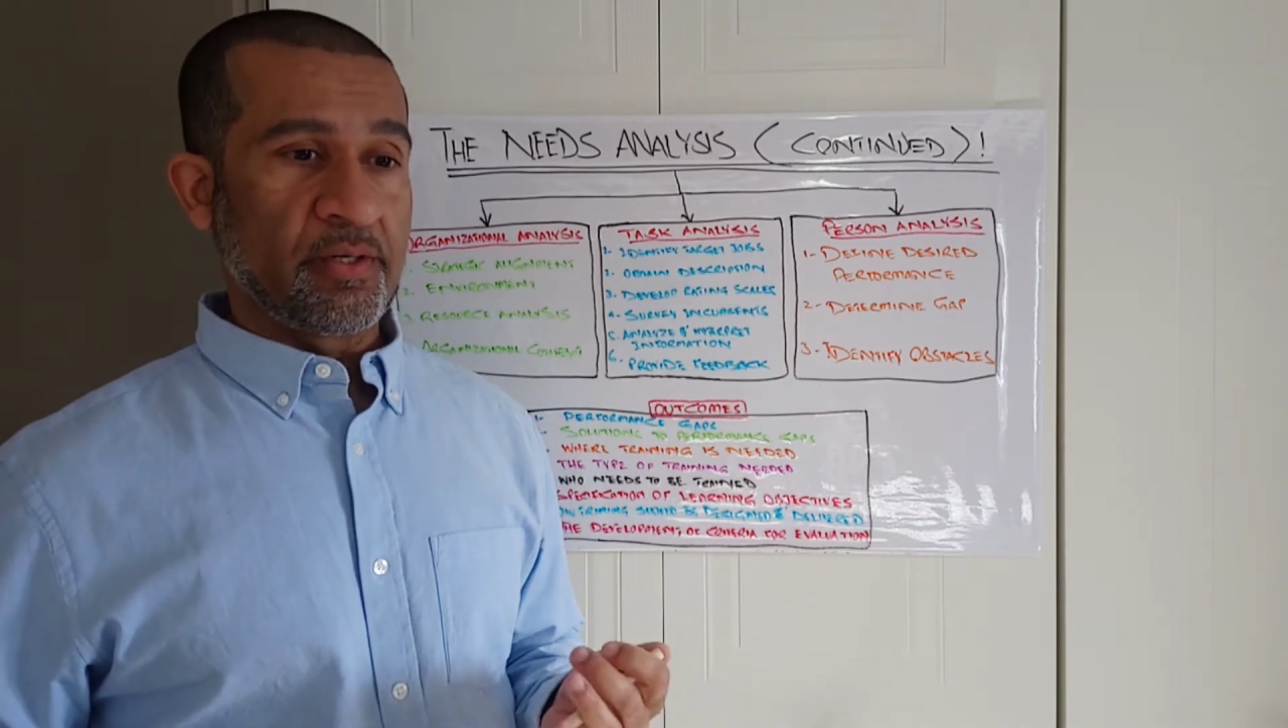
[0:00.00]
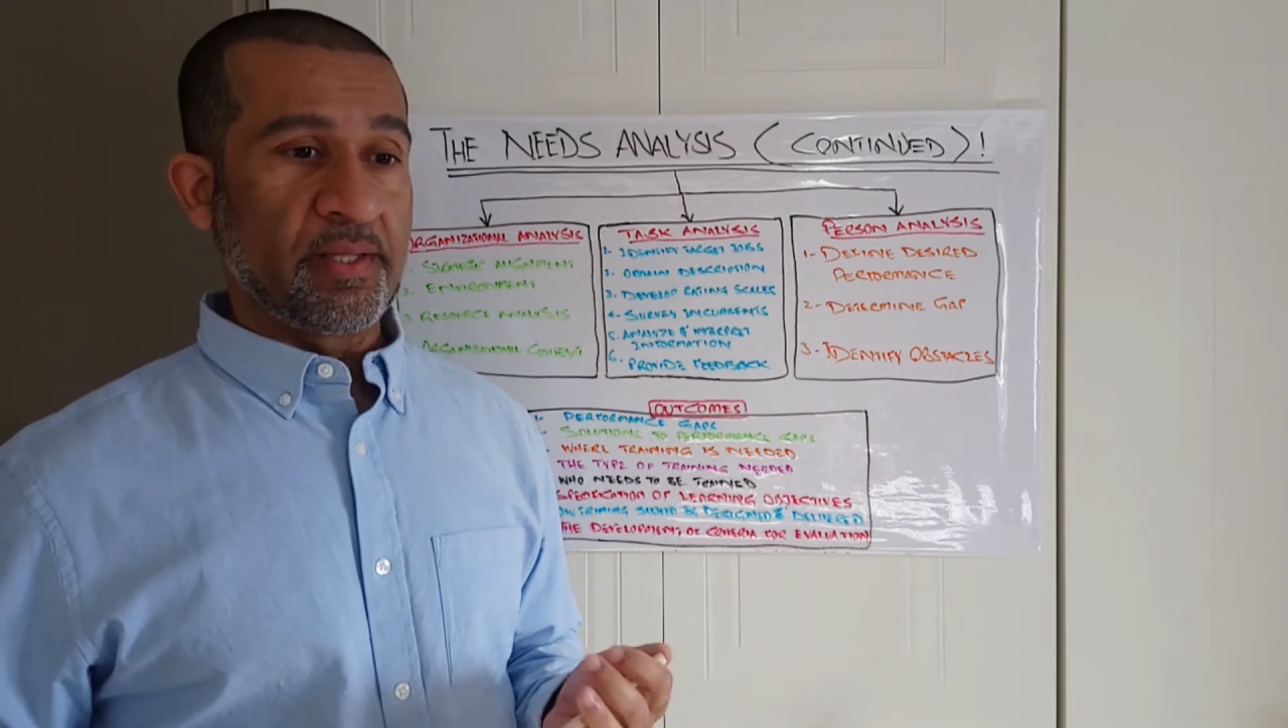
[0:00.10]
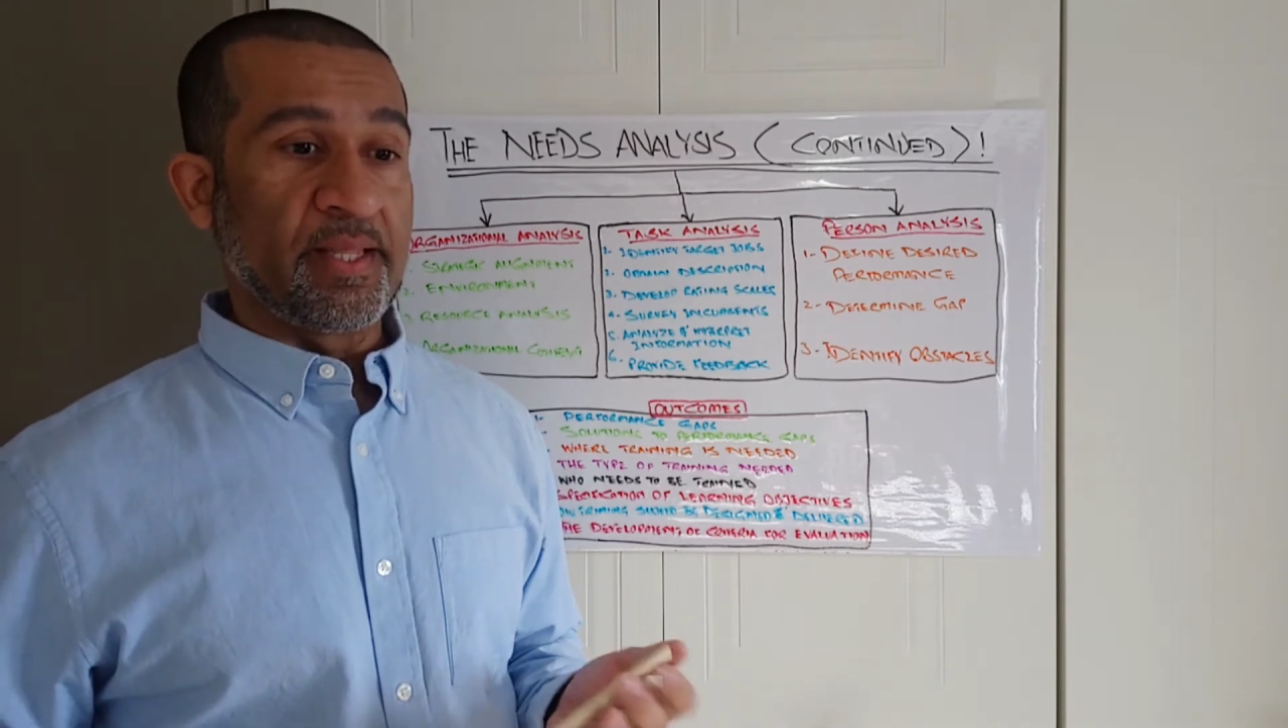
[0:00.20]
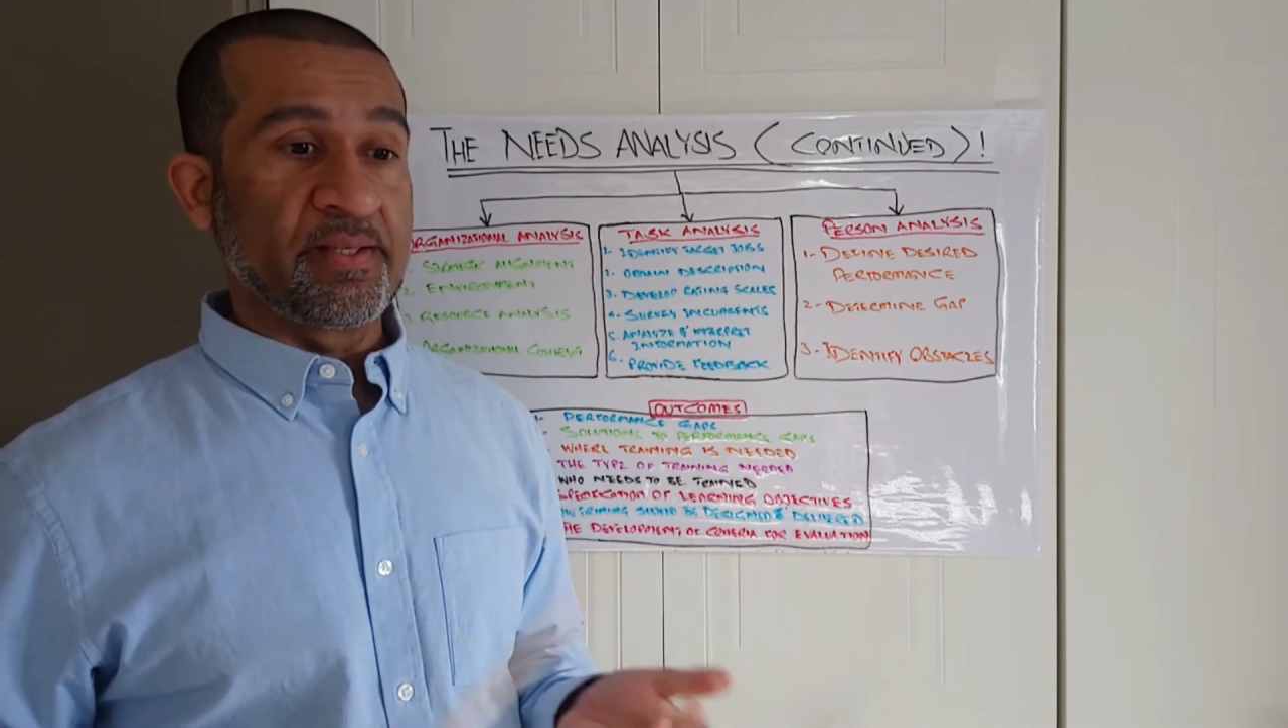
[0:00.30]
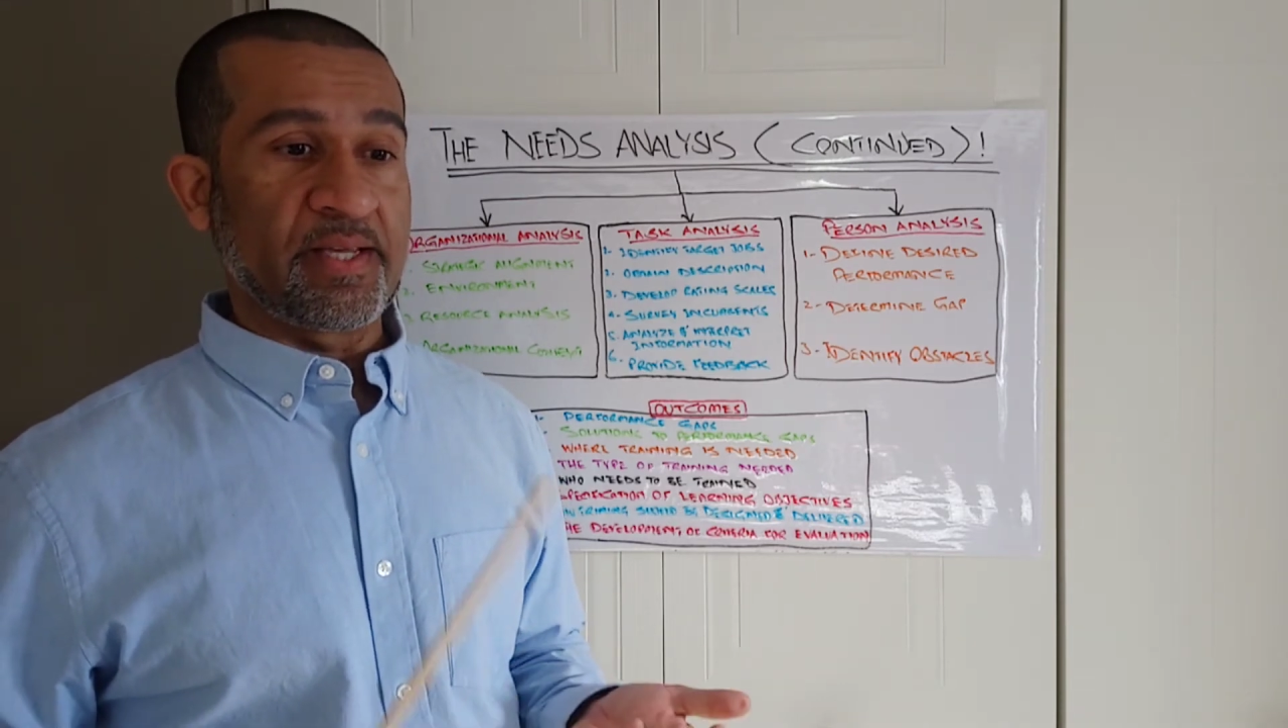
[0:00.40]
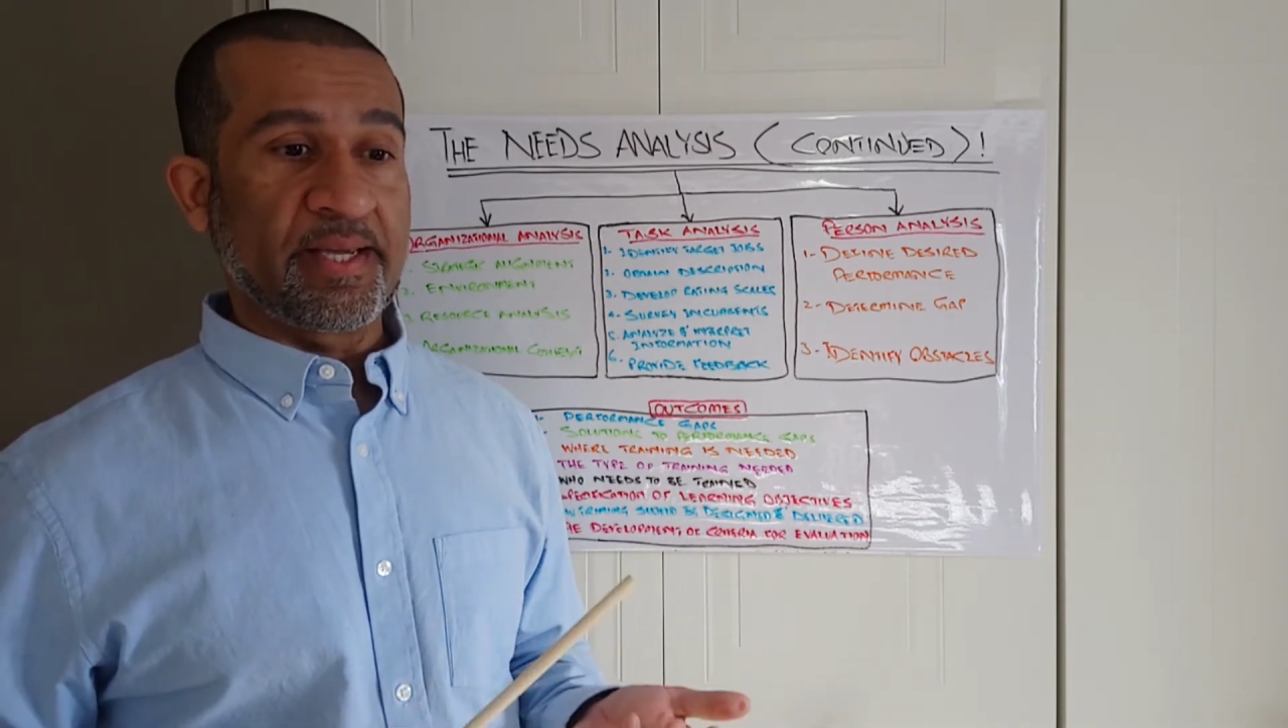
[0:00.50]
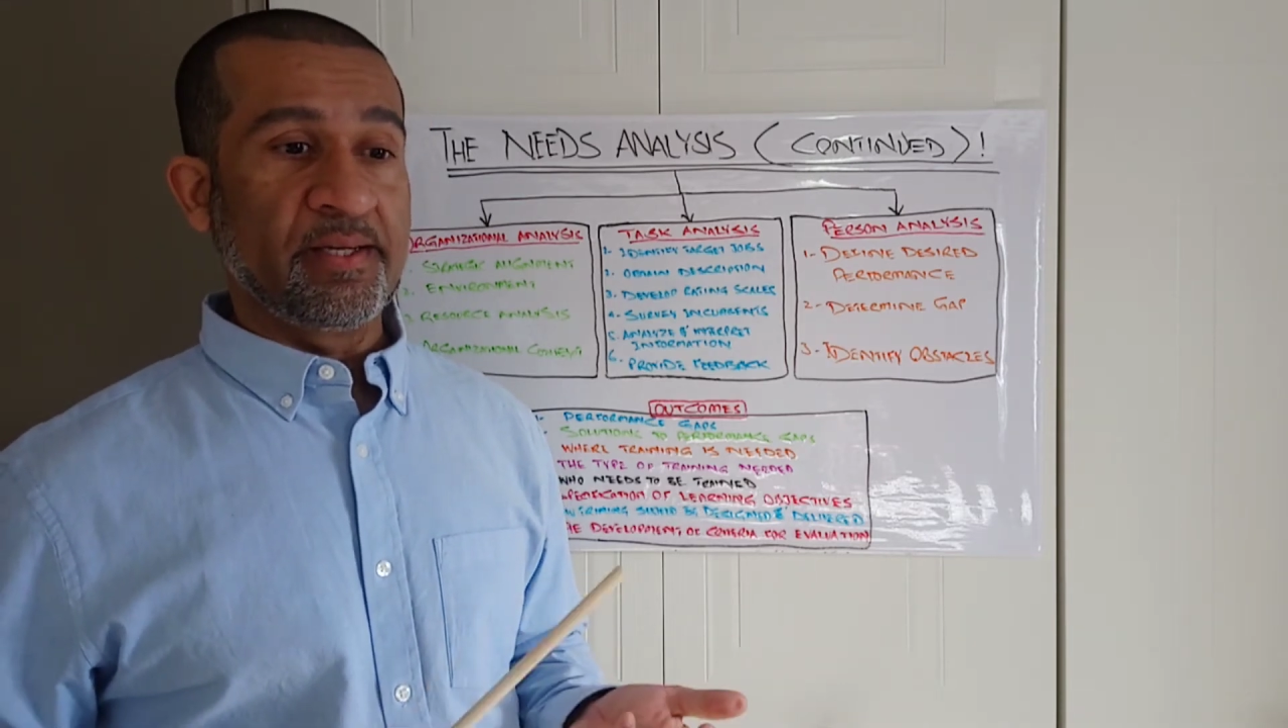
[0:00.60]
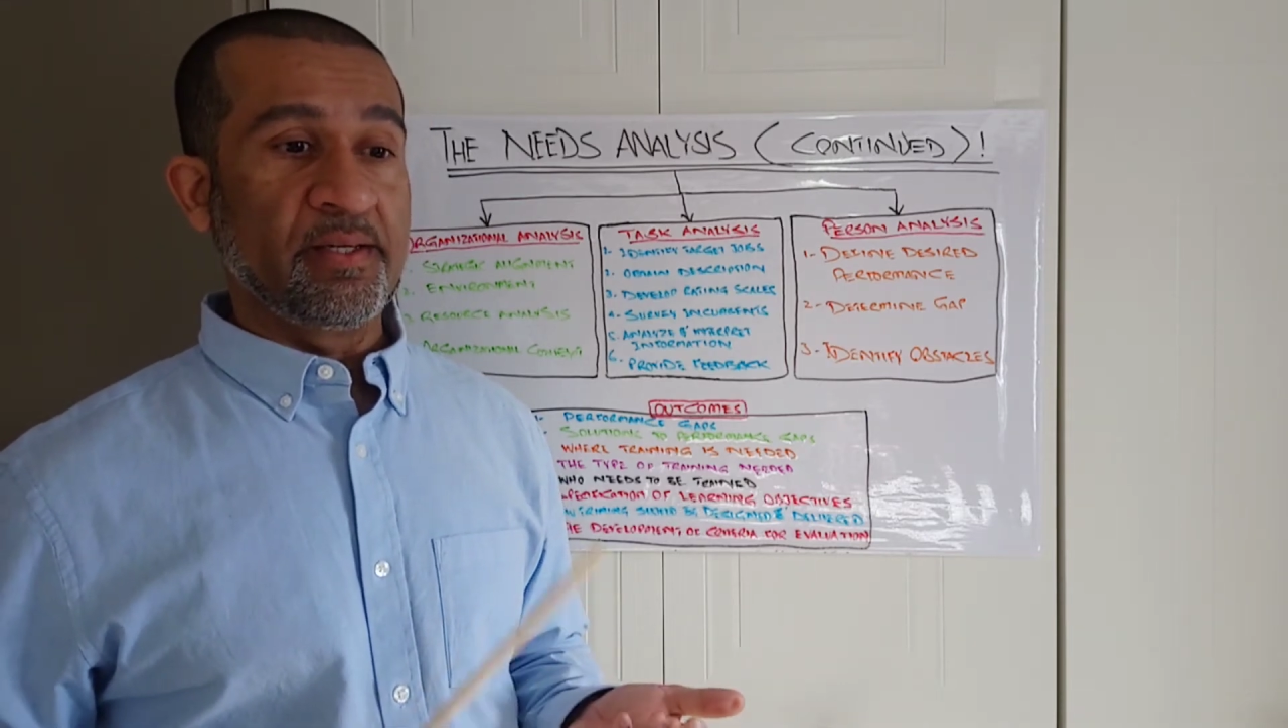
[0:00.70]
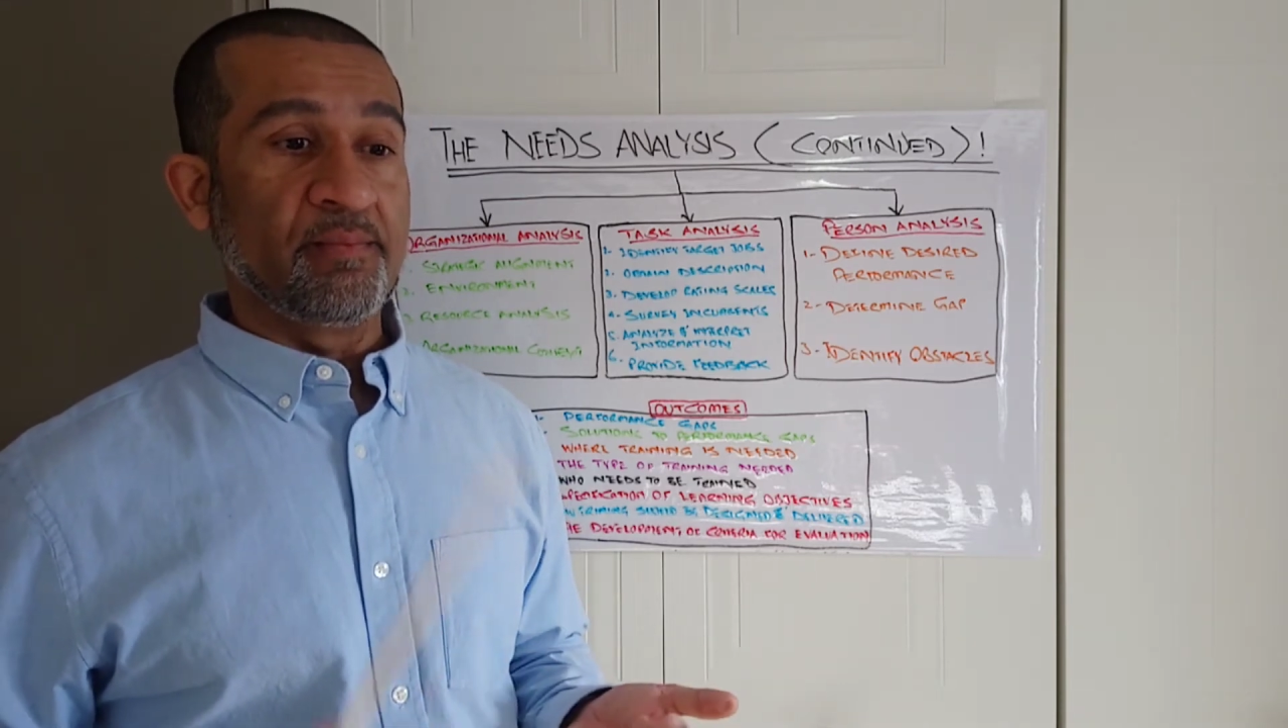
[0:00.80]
And that second